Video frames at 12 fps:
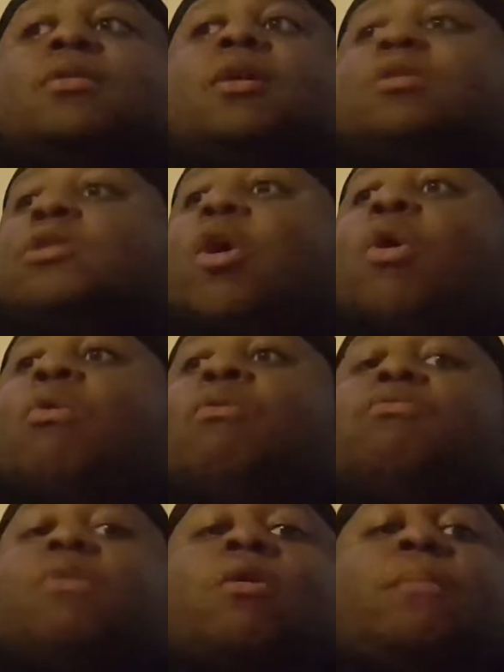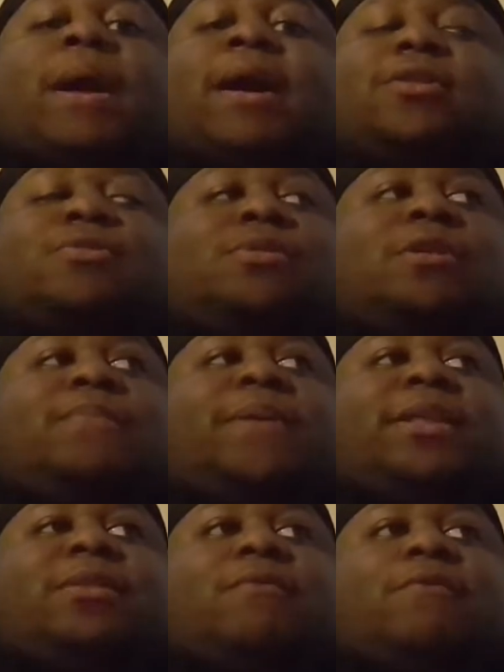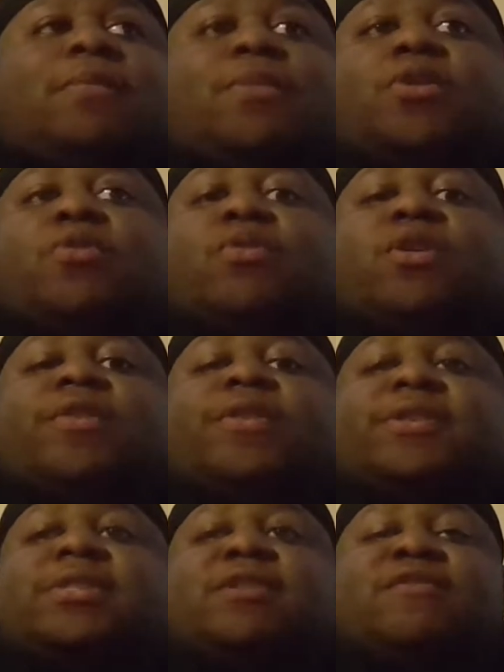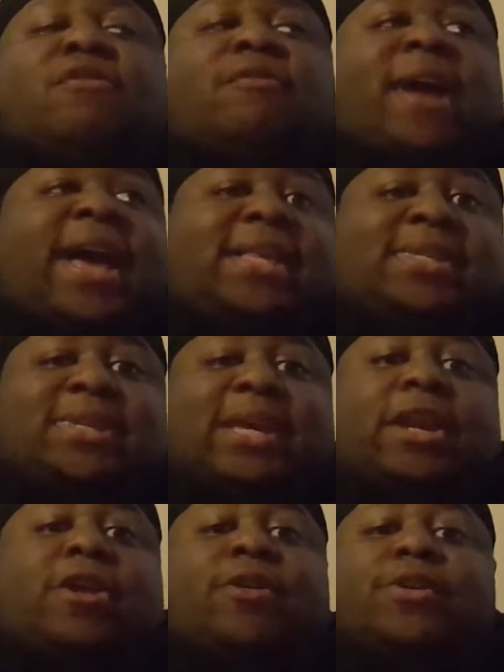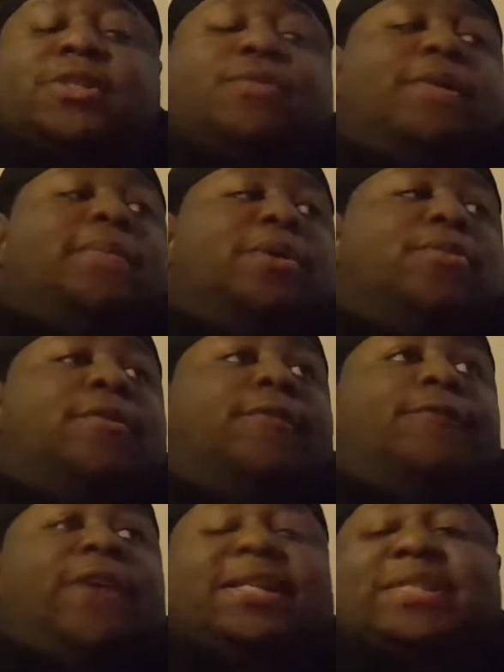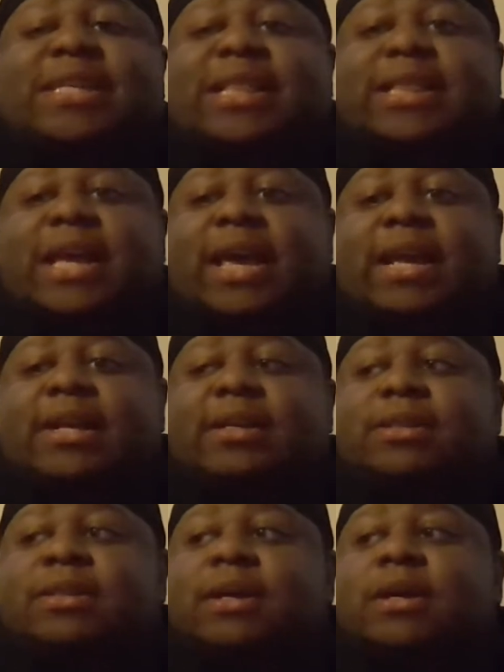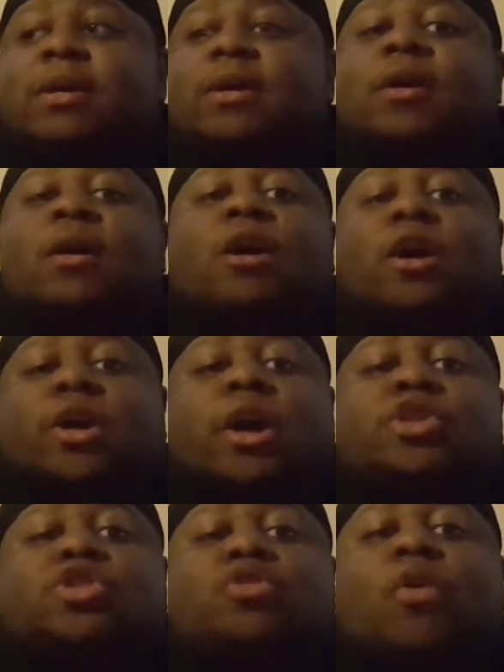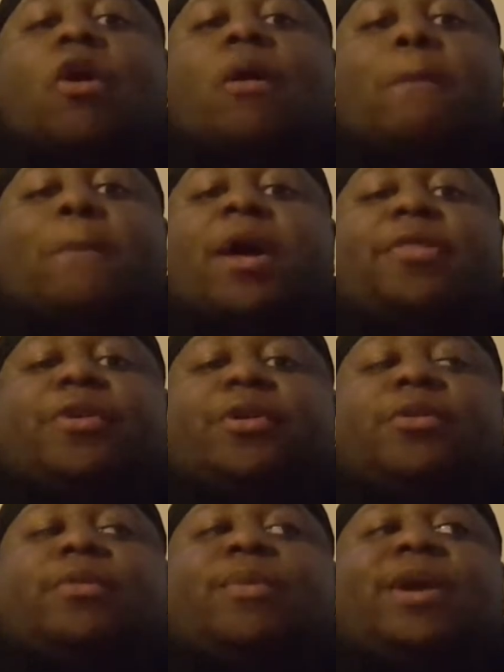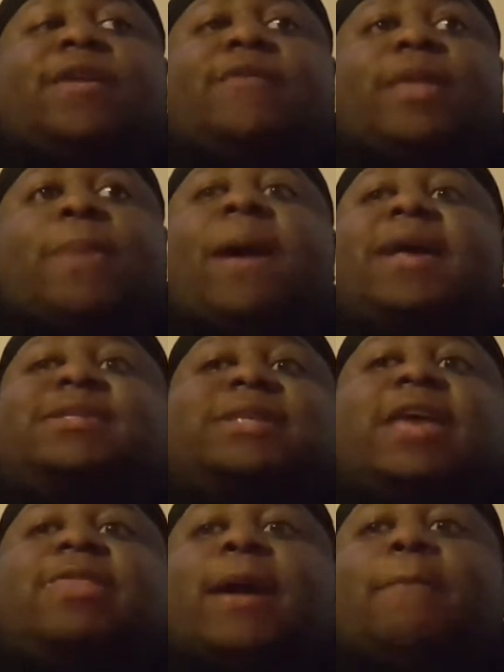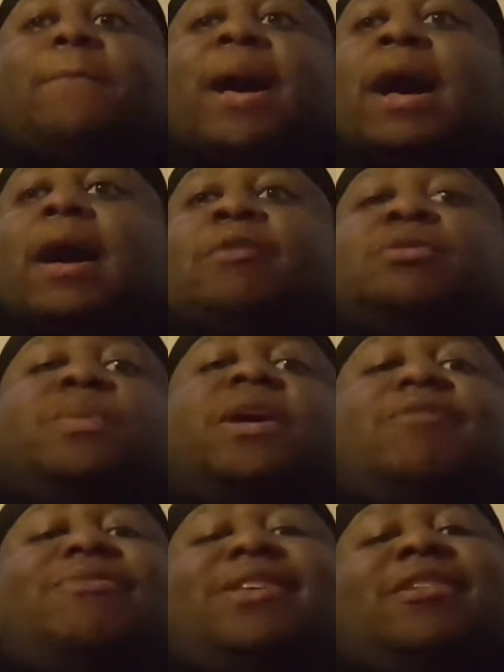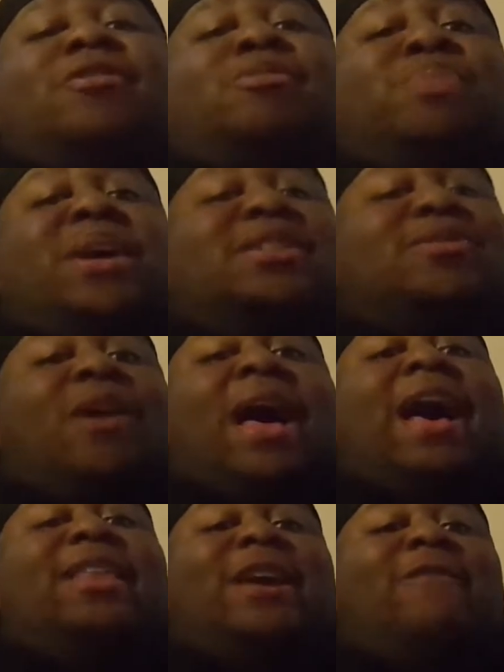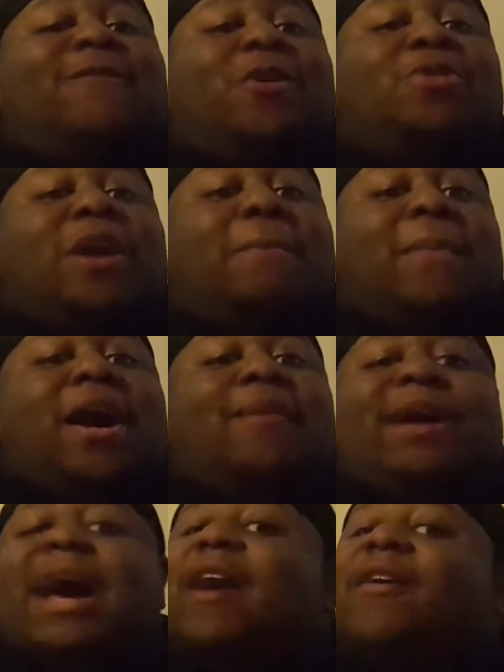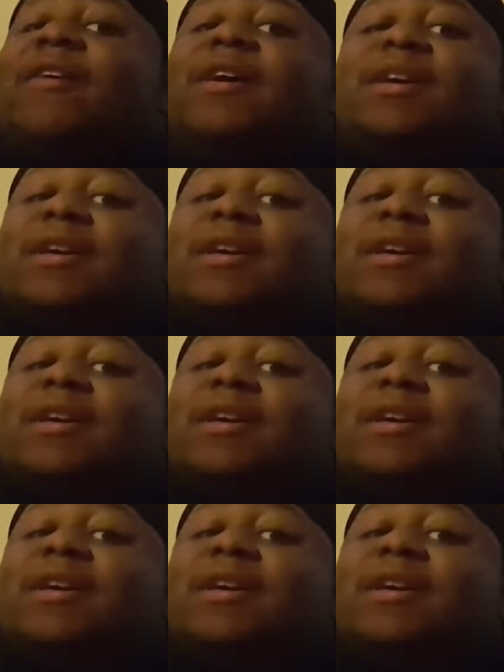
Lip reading: The old role models would have been the women who were the civil rights leaders, the women who invented things, a strong mother, whatever. They might say they moms, but it really all depends on how they view their mom and how